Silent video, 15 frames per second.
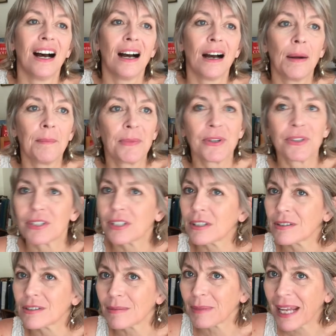um, there's still
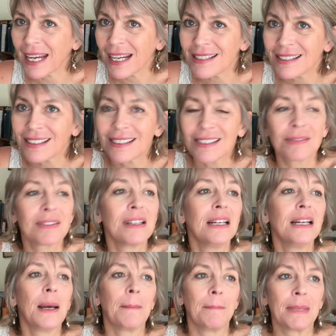some cases
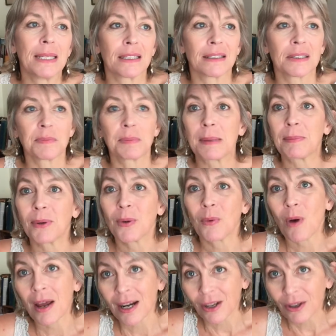because people
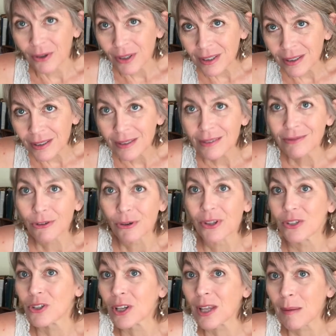want to go to Fourth of
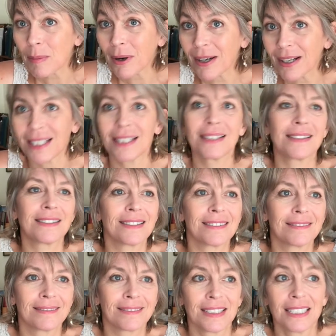July parties
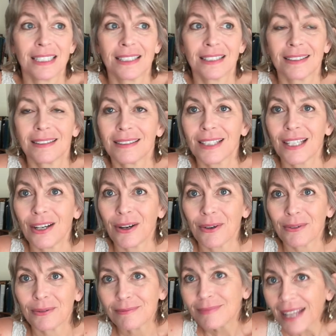and you
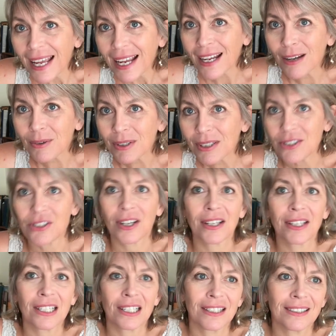know hang out with each
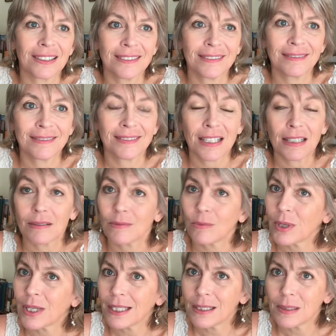other. And
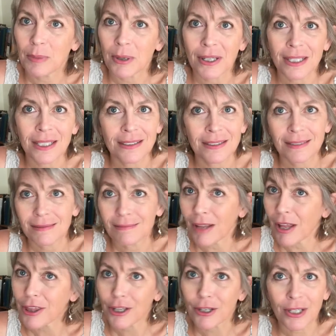one of these parties, a
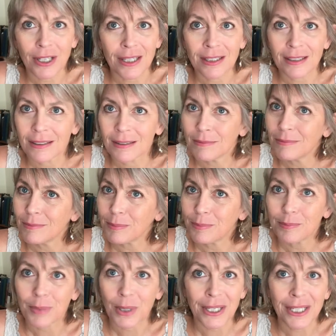third of the
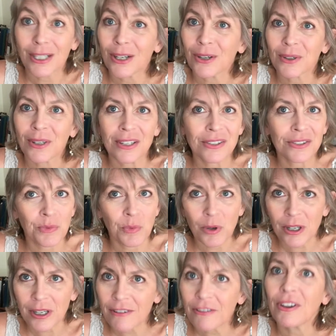partygoers
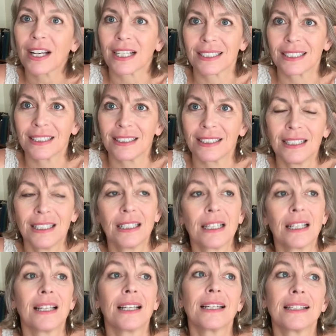were infected.
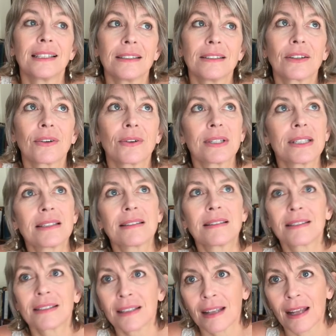So it's
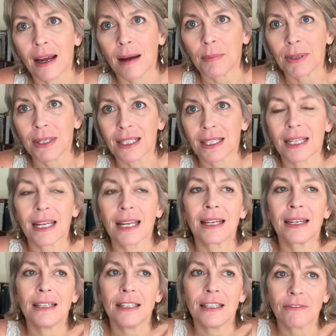still happening.
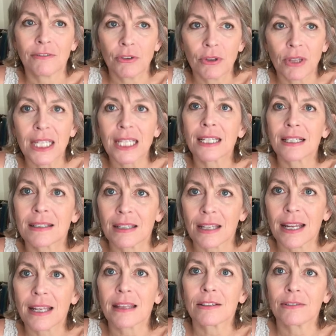And if you think
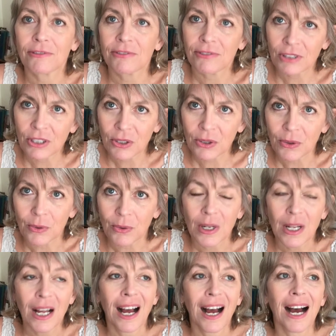like the flu,
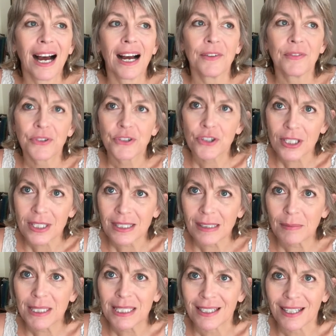just let
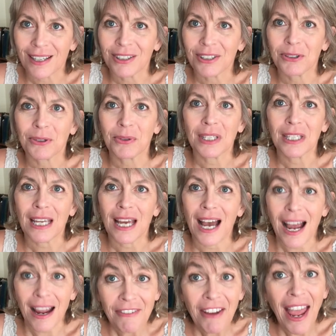me tell you,
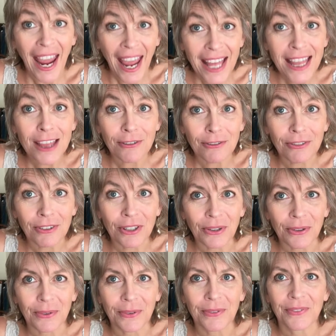I've had the
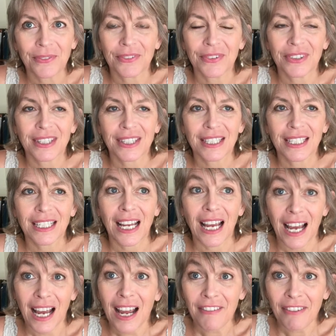flu.
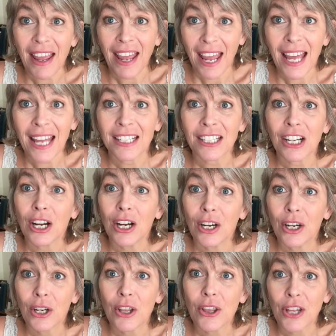I've had
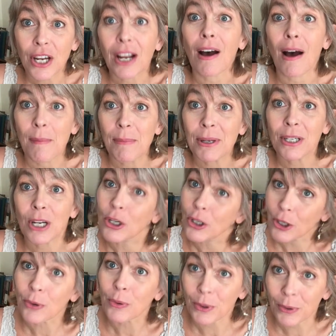the common
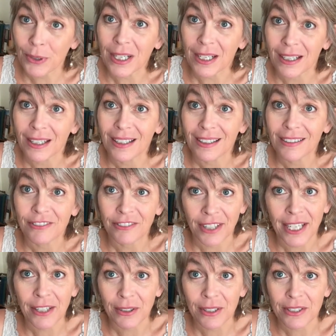
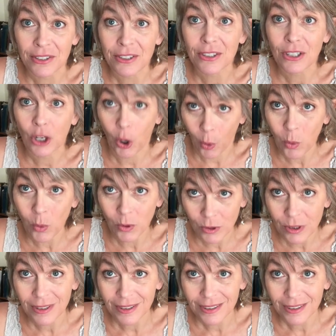coronavirus cold.